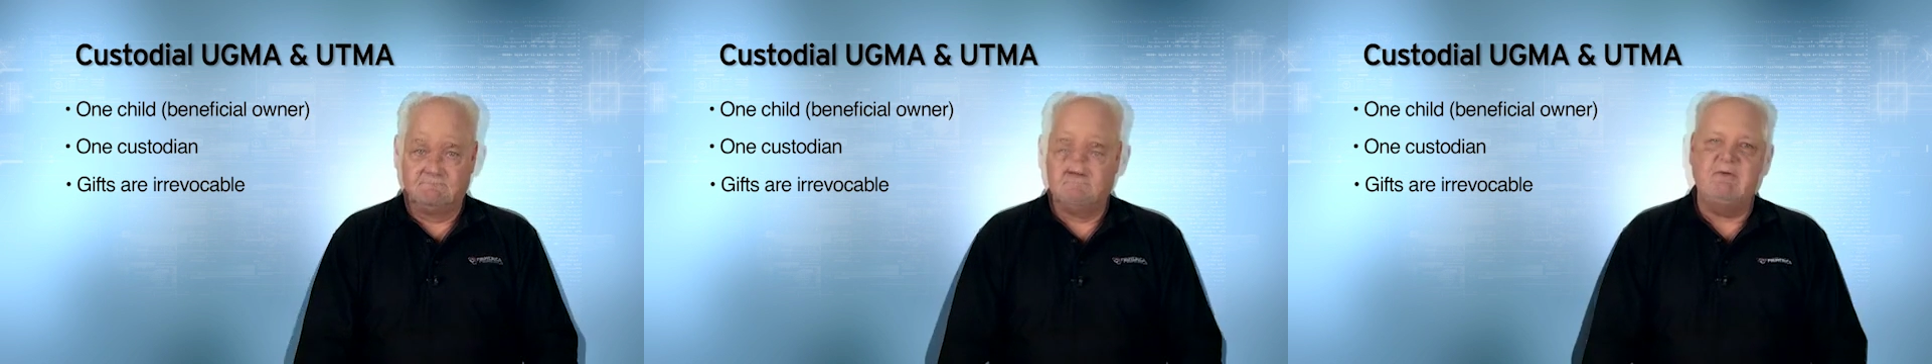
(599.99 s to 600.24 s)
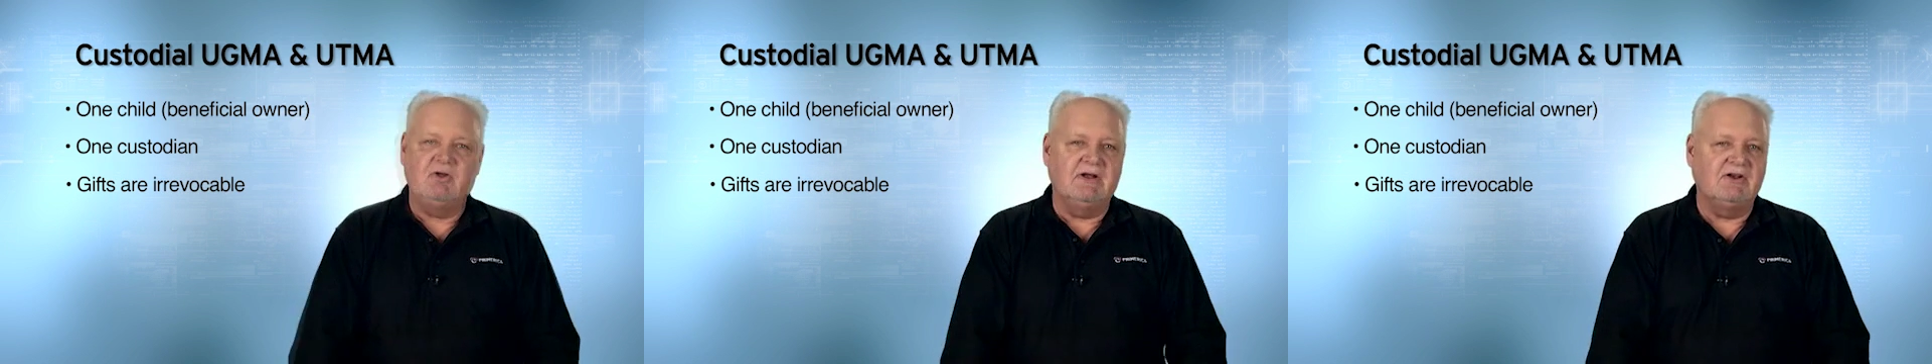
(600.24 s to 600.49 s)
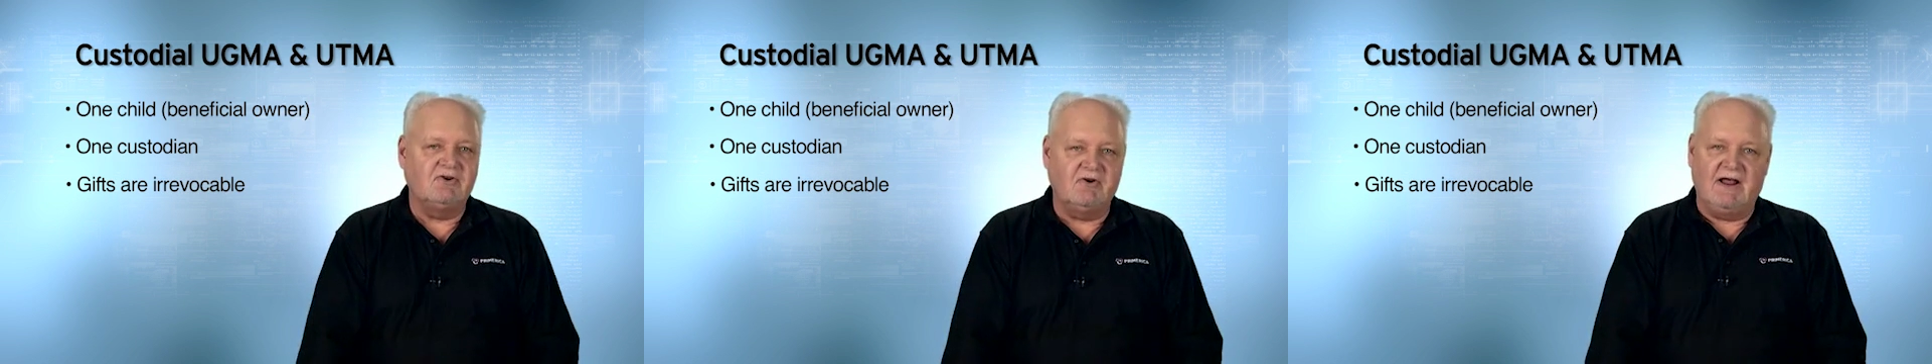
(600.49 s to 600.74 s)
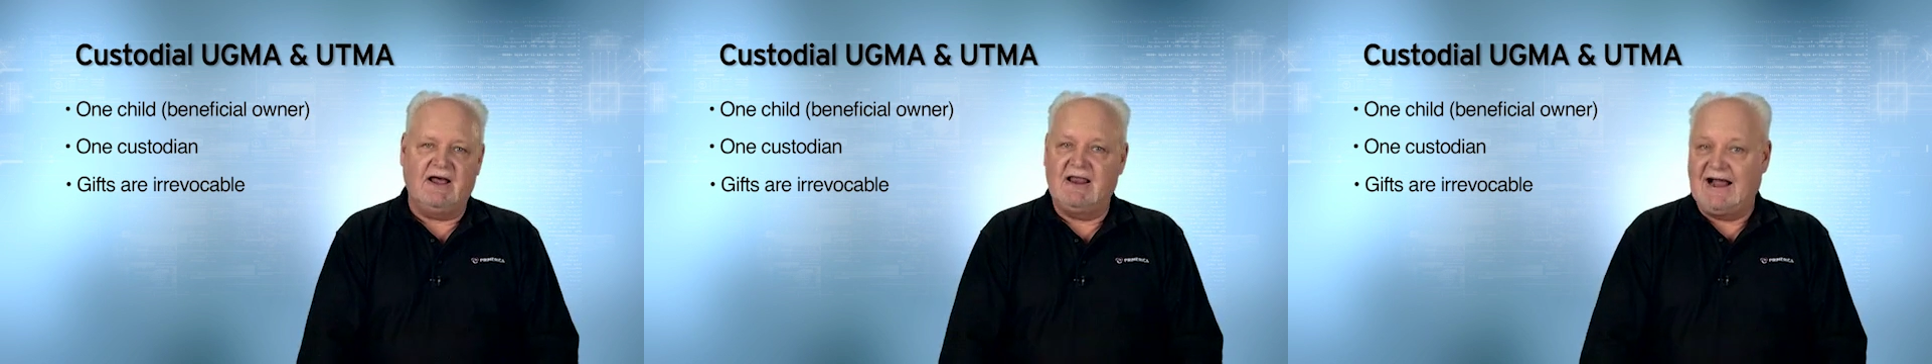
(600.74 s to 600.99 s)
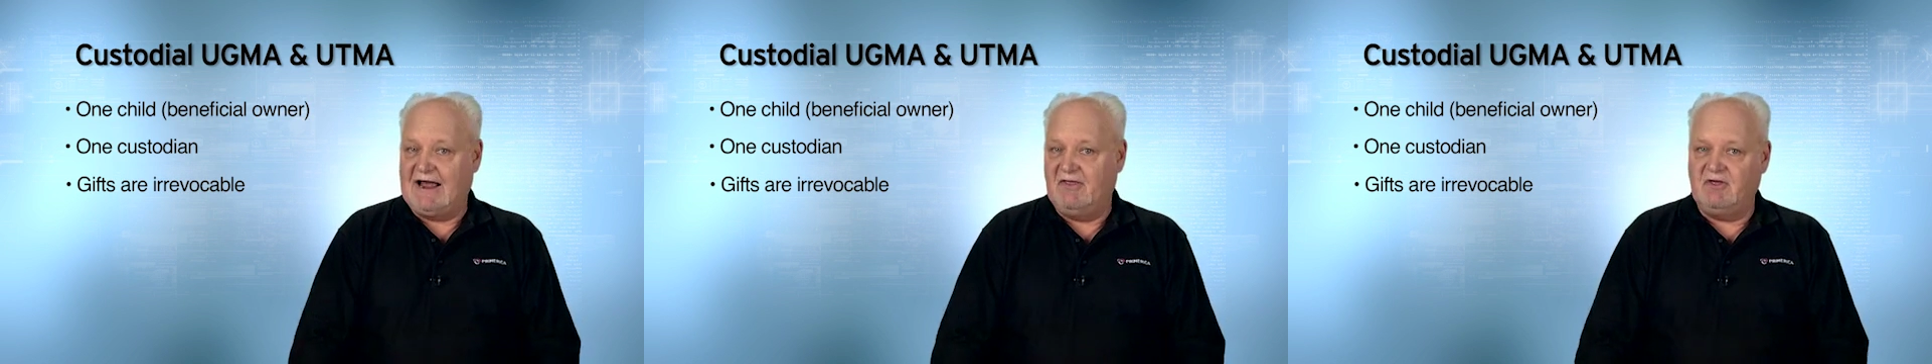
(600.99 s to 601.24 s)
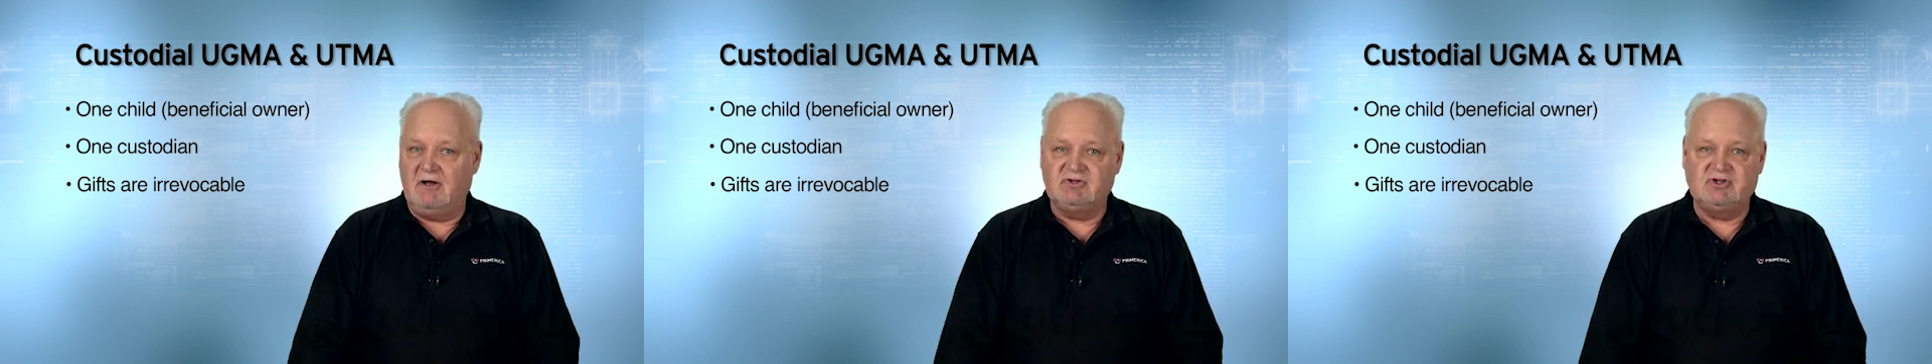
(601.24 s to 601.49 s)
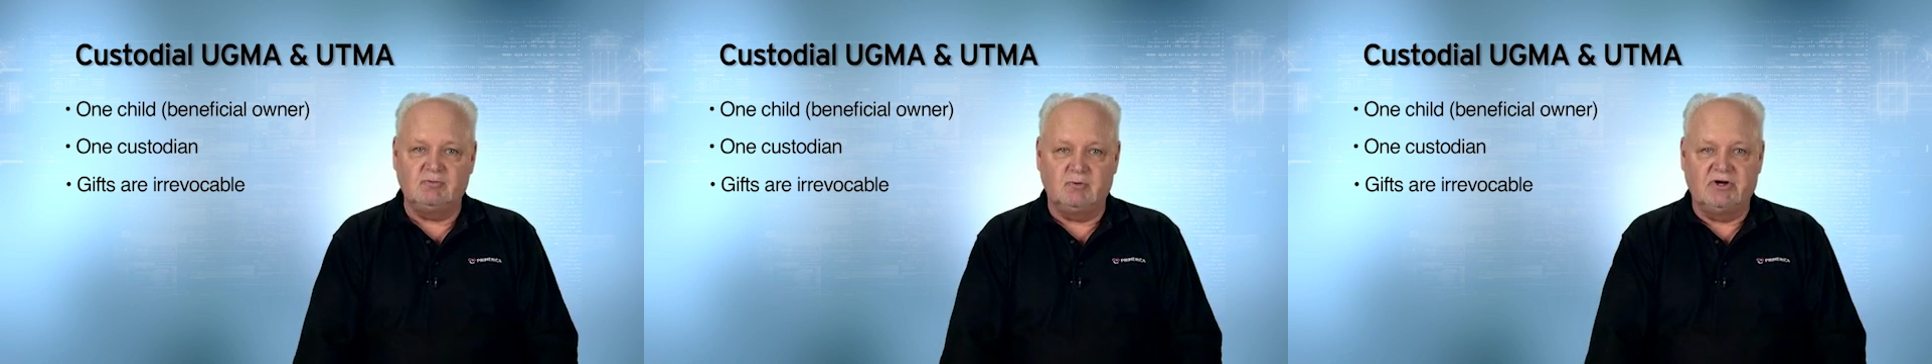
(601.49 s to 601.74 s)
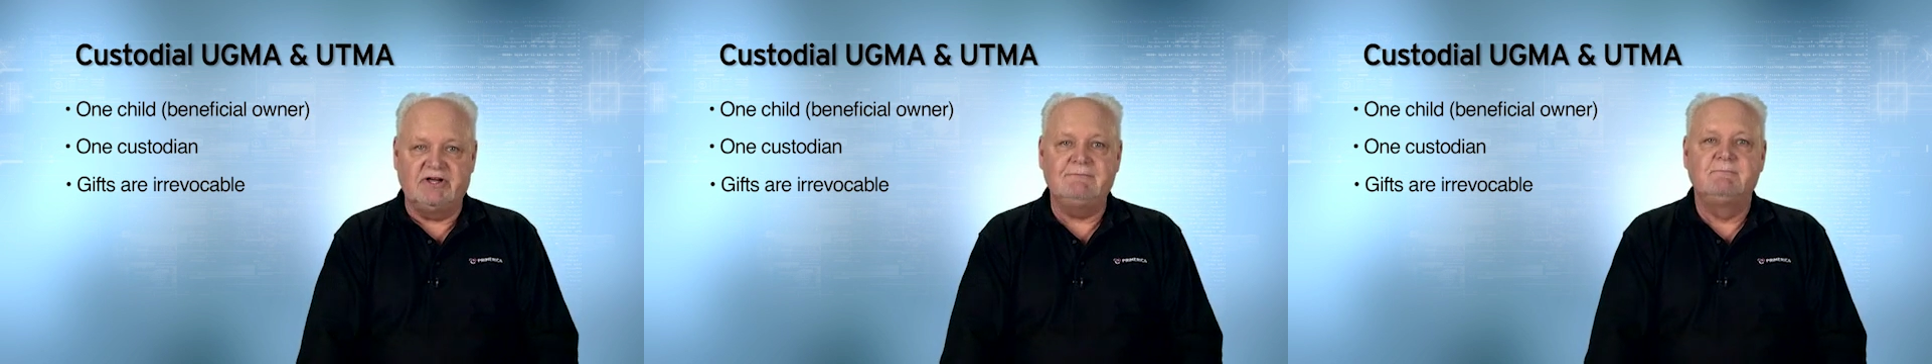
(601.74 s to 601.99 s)
Baby, you didn't turn out like I thought you
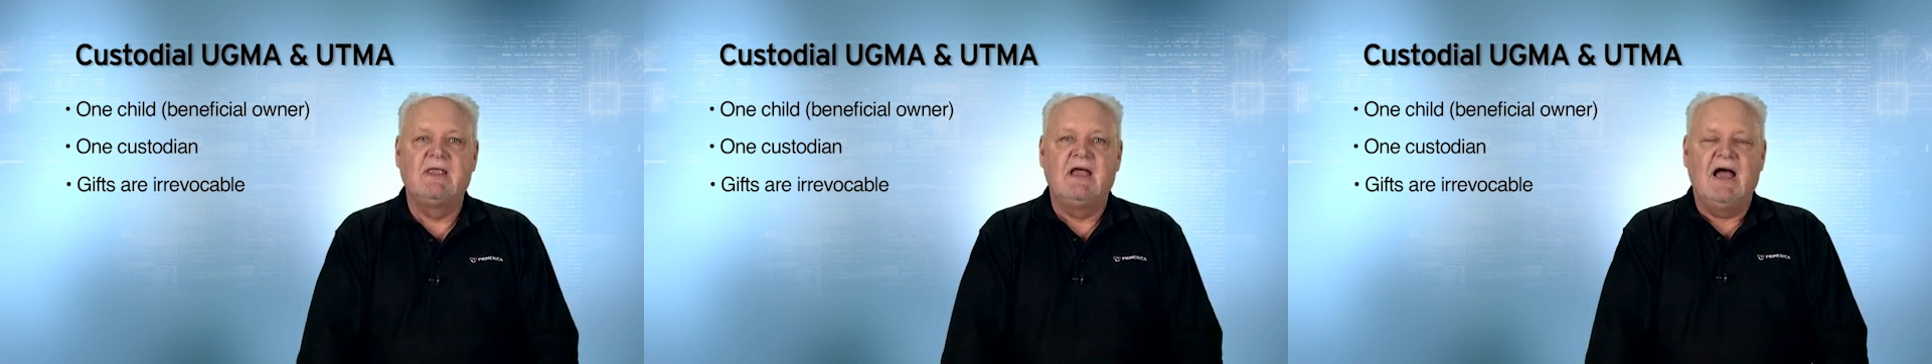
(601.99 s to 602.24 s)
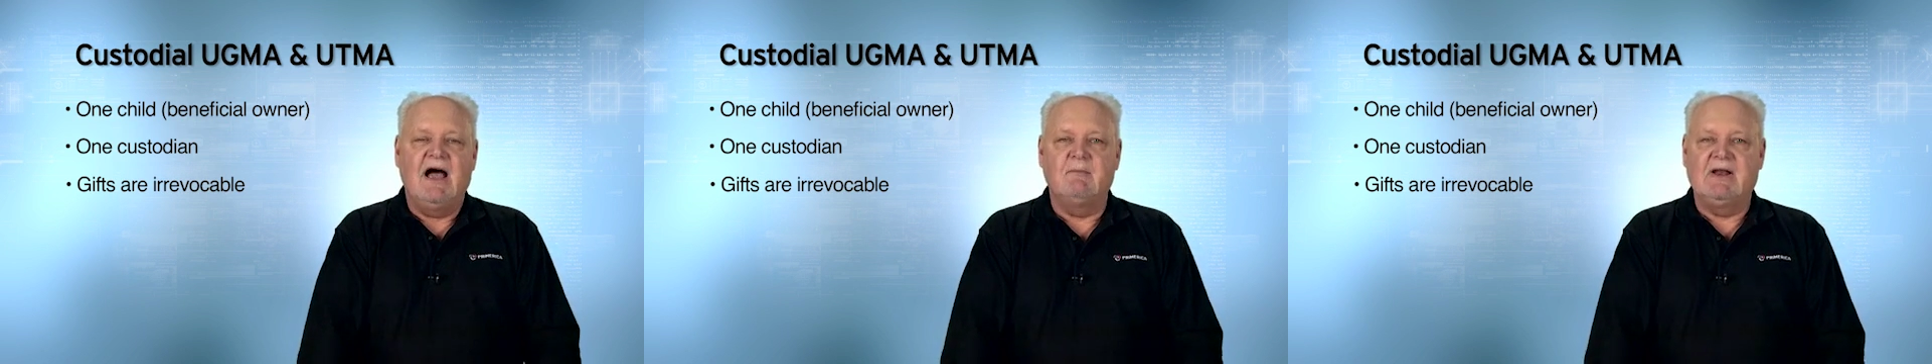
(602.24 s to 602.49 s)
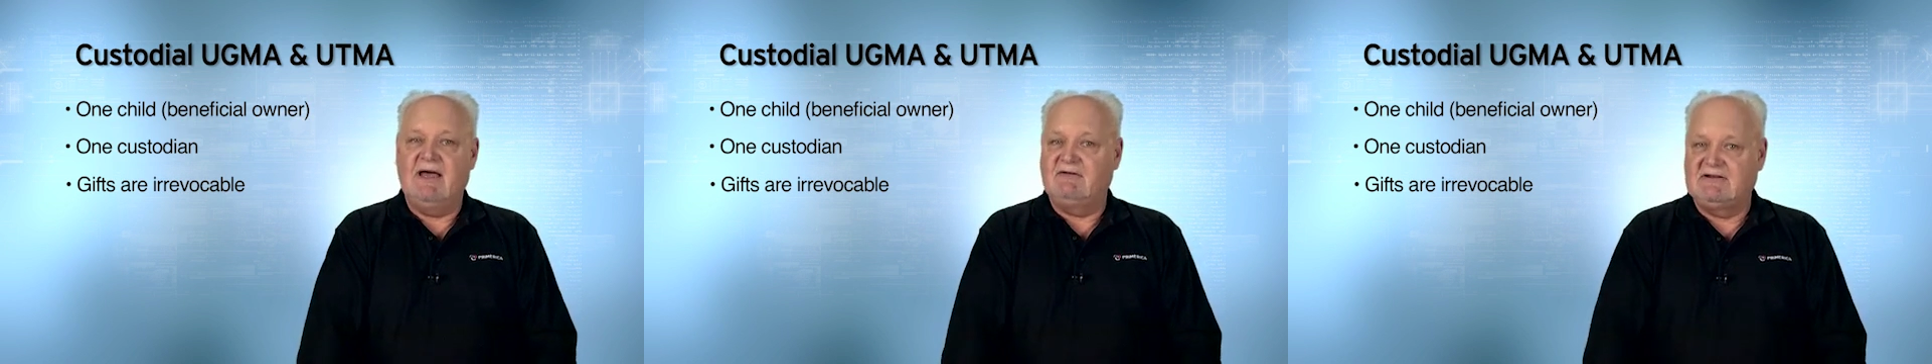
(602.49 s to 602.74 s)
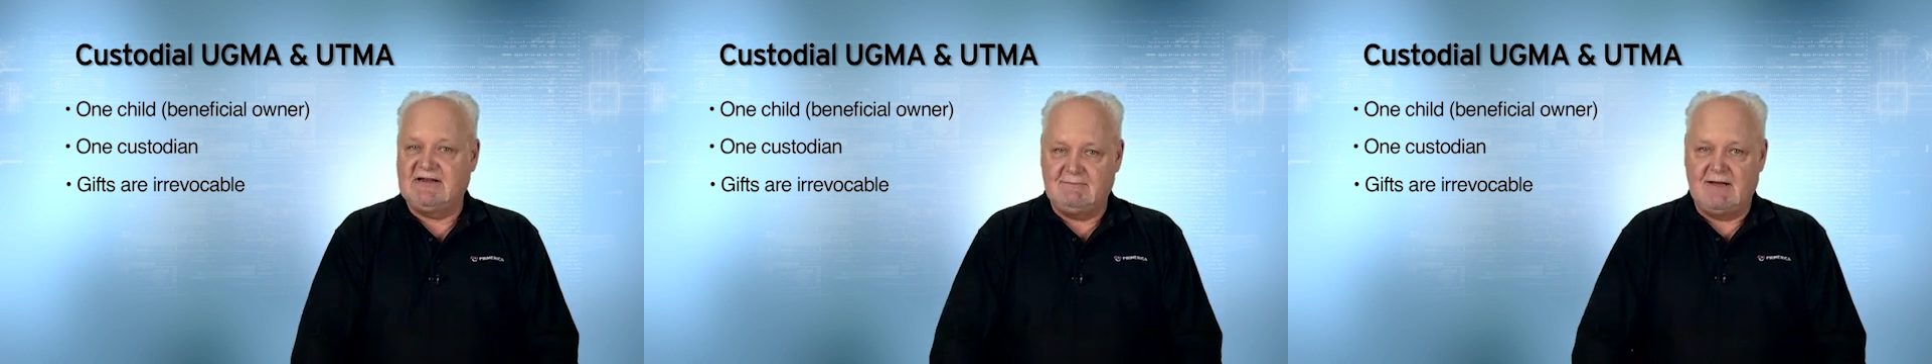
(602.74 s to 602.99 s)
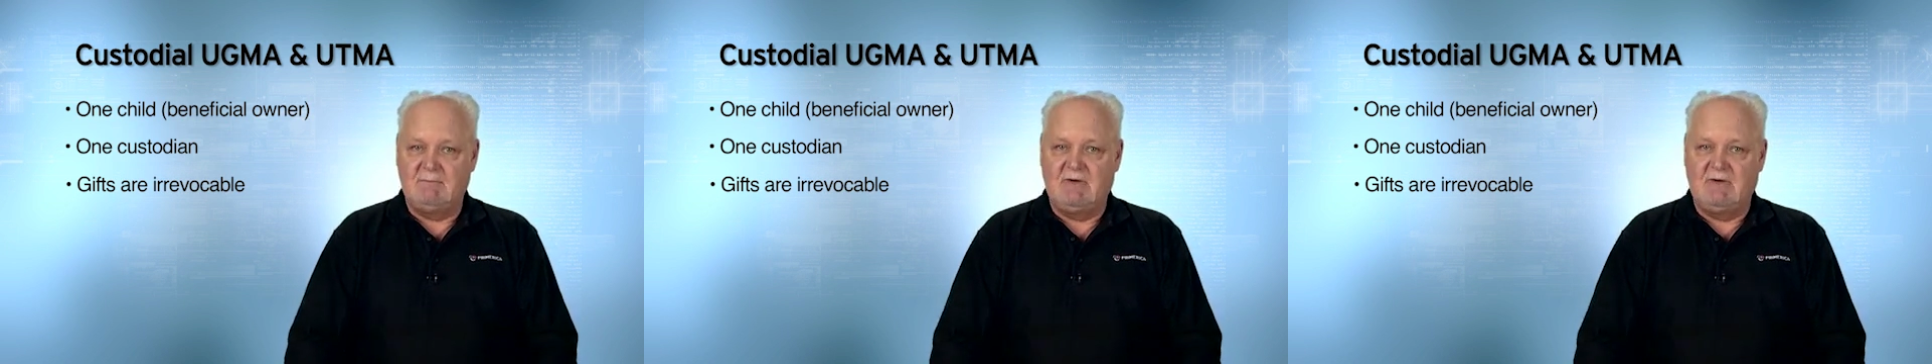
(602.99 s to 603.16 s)
would. I'm going to have to take my